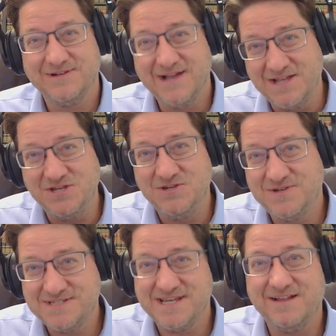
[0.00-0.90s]
and you
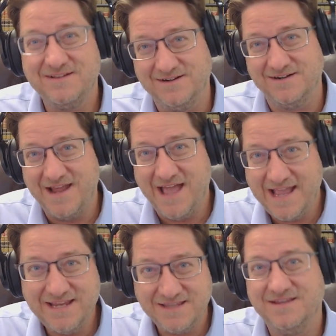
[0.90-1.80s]
could tell her,
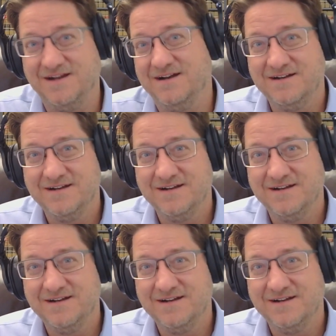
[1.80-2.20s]
hang in there,